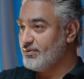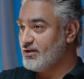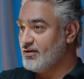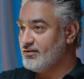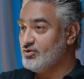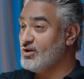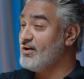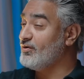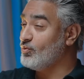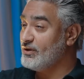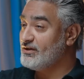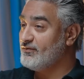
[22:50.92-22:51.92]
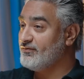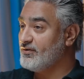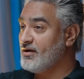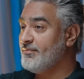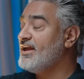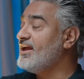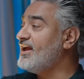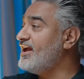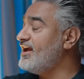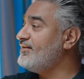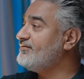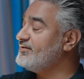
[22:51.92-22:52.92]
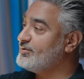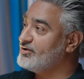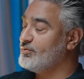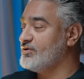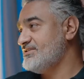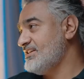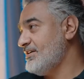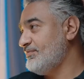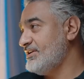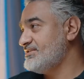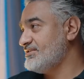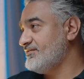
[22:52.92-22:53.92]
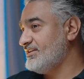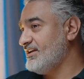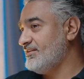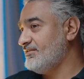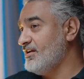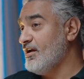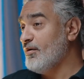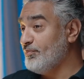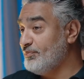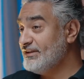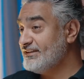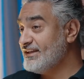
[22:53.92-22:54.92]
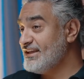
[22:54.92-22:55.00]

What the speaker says: plant, you have a wind farm. Everybody wants that piece of land. Bill